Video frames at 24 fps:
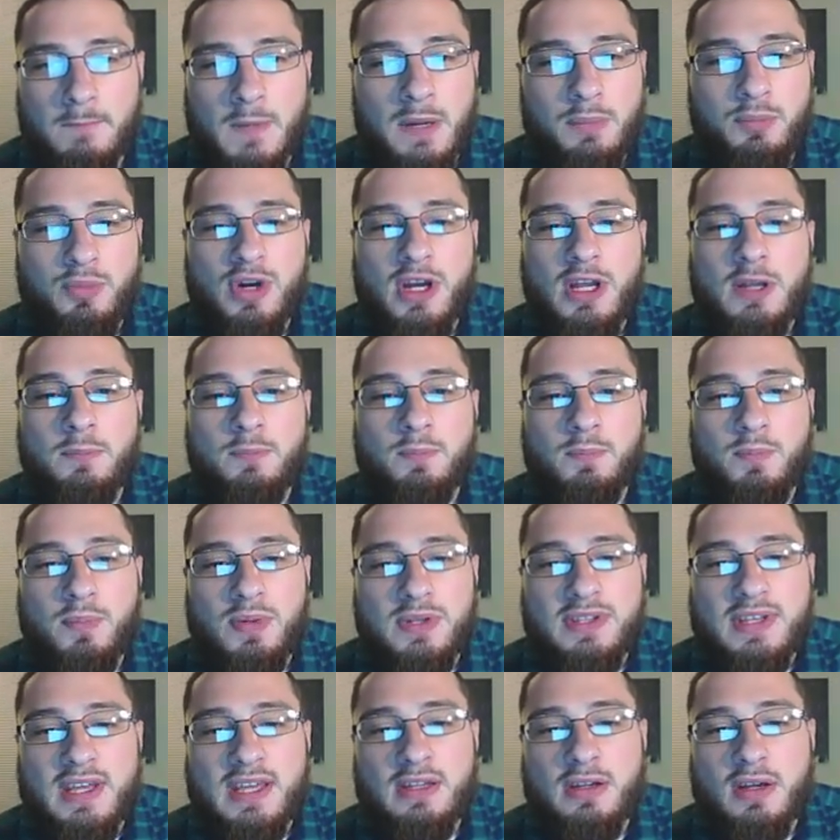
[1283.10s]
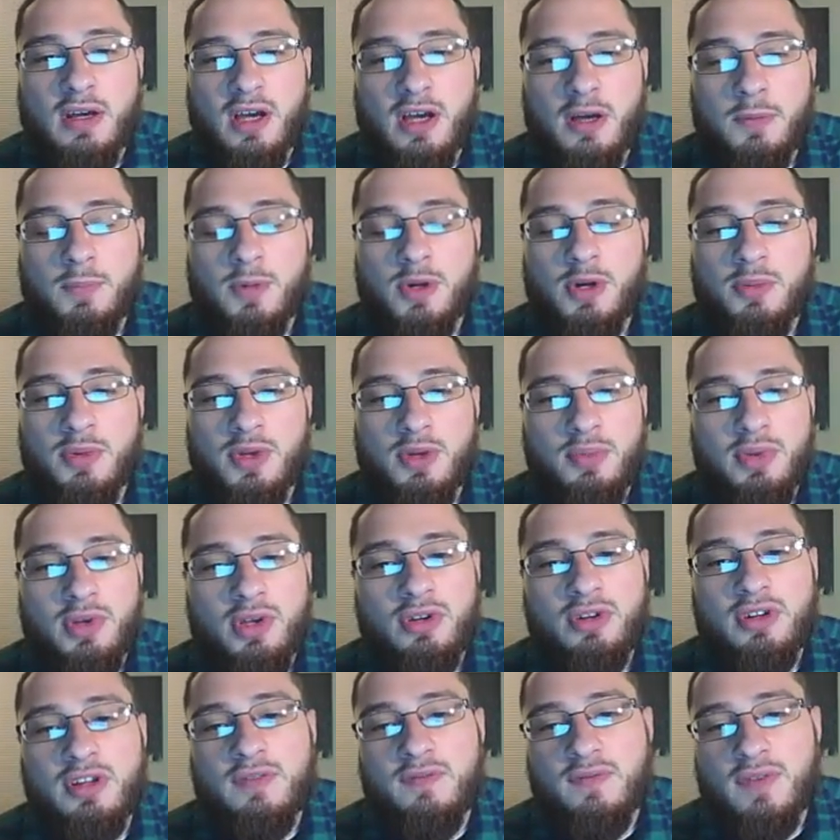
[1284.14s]
membrane uh,
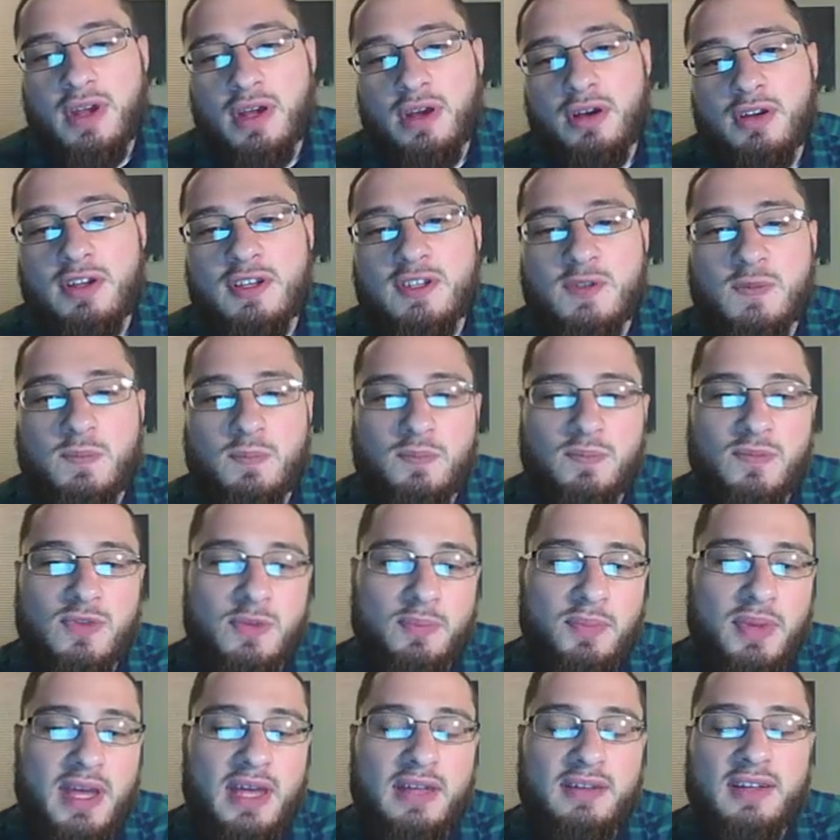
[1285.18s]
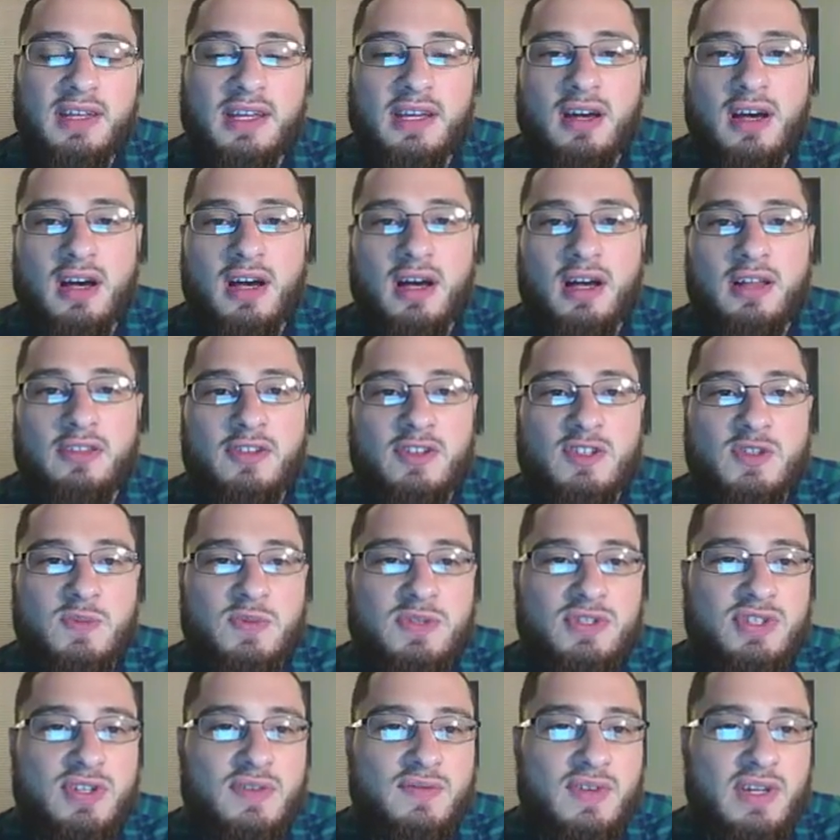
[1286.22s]
permeability varies depending on the
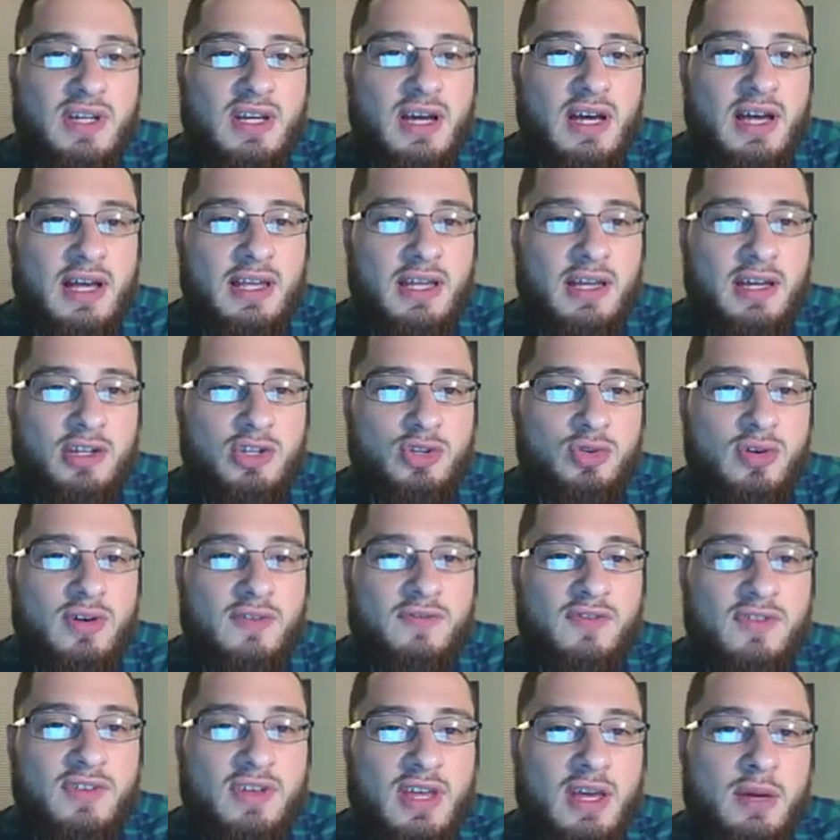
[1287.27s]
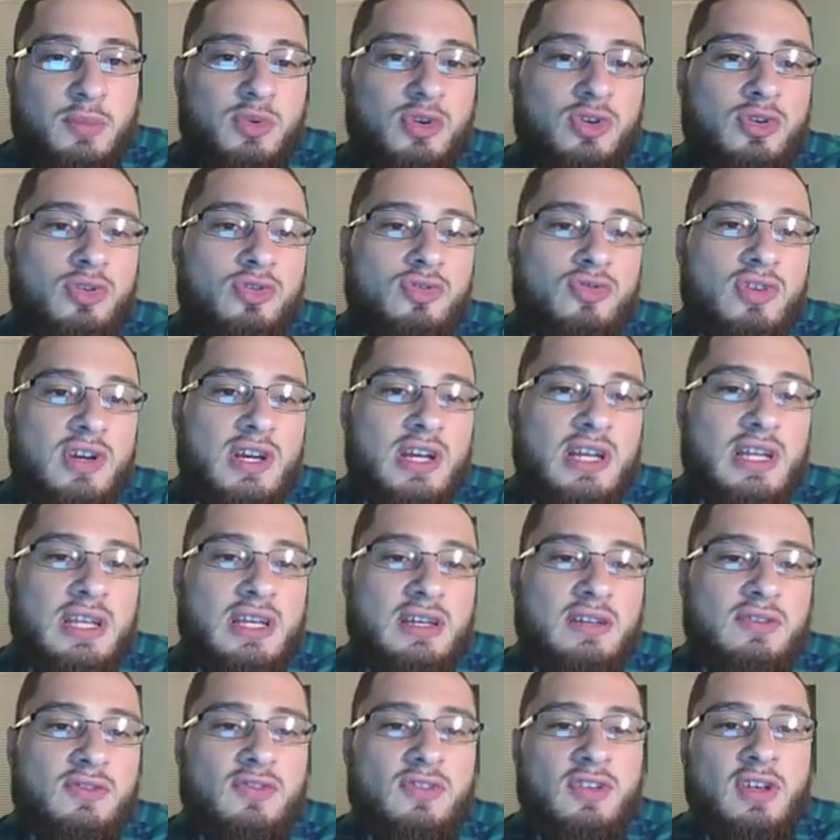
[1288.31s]
specific ion. You have chemical
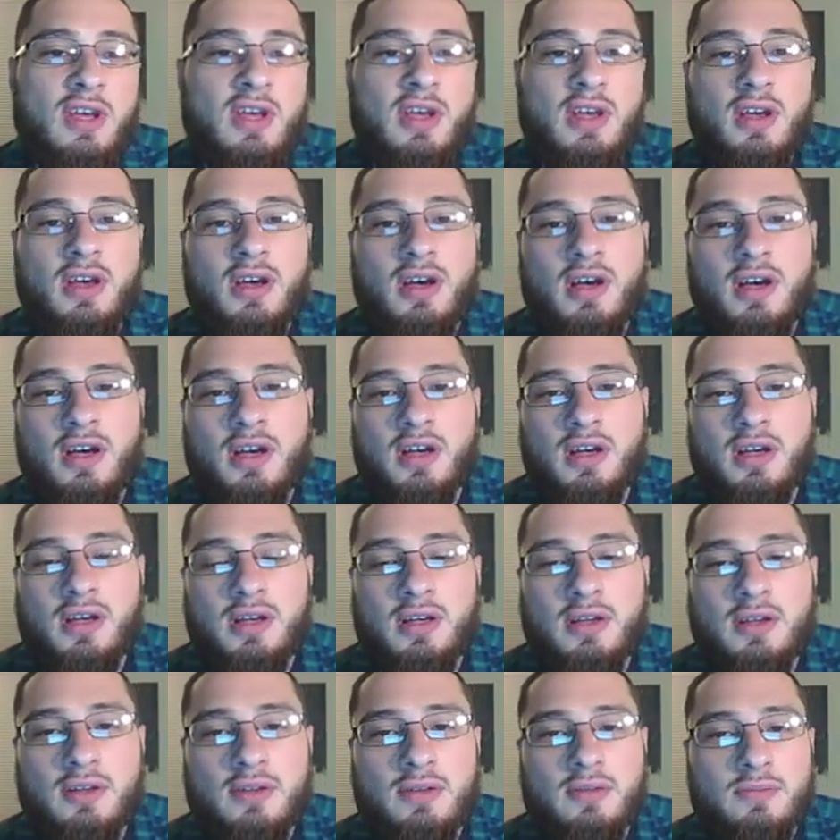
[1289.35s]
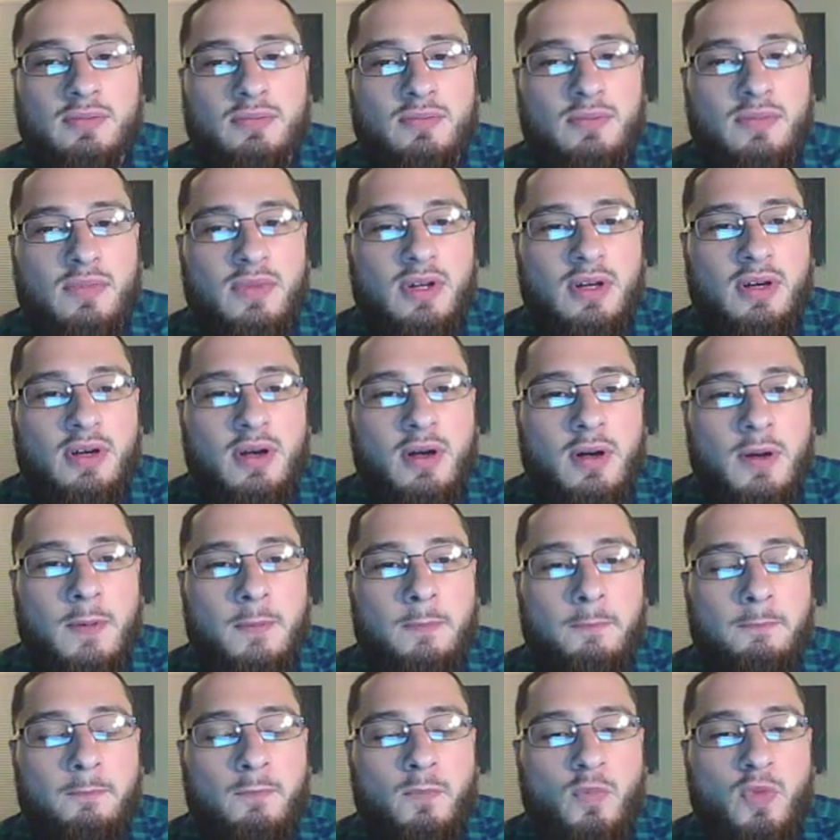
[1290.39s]
gradients, uh,
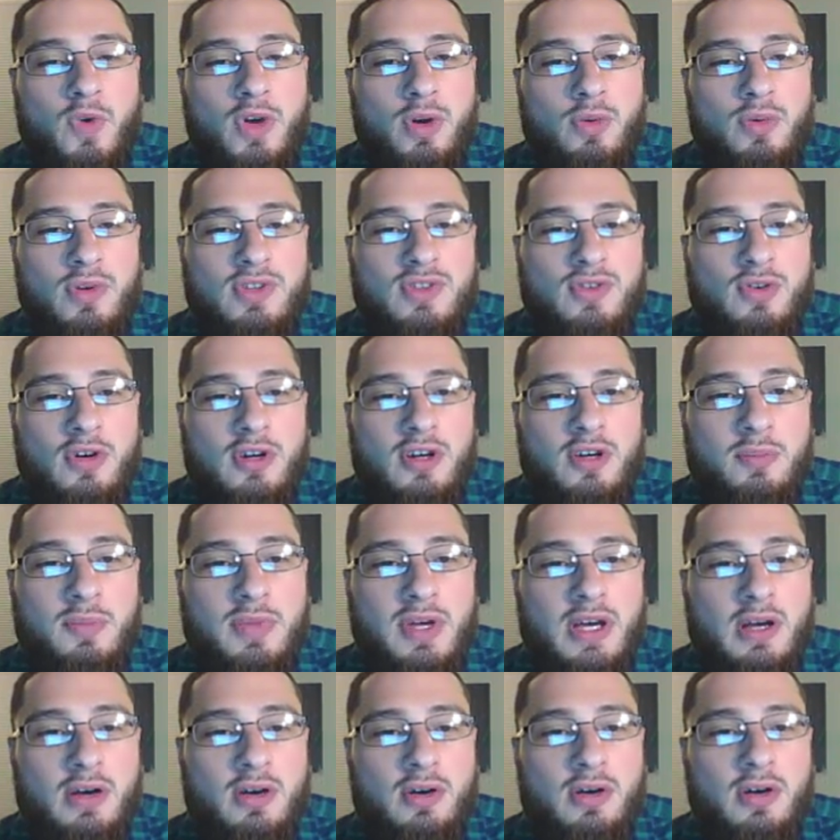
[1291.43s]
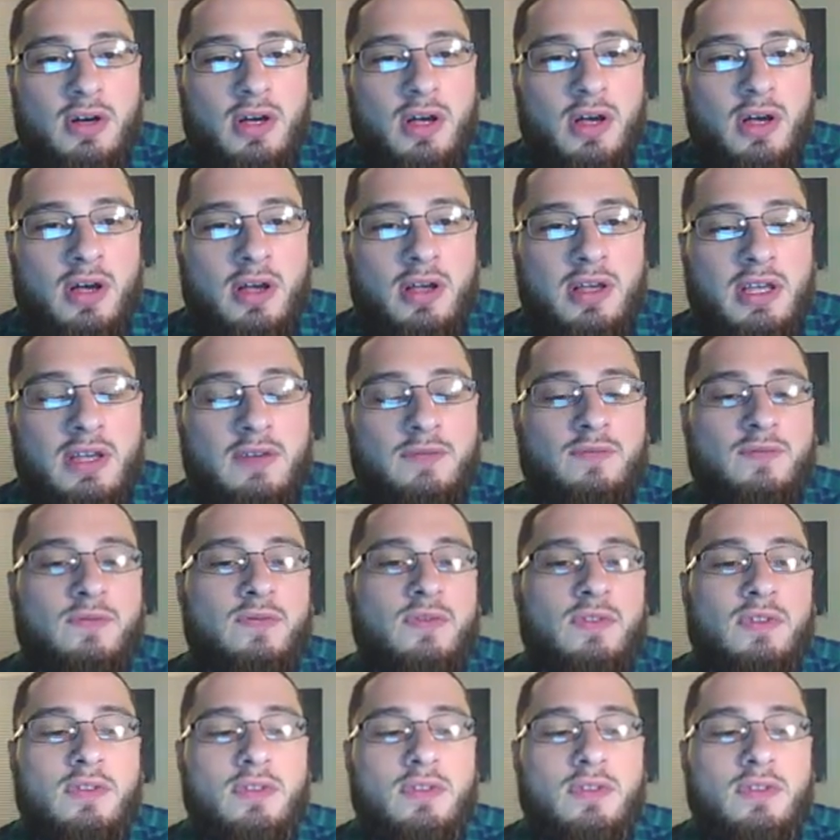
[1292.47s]
um, where we talk about uh, if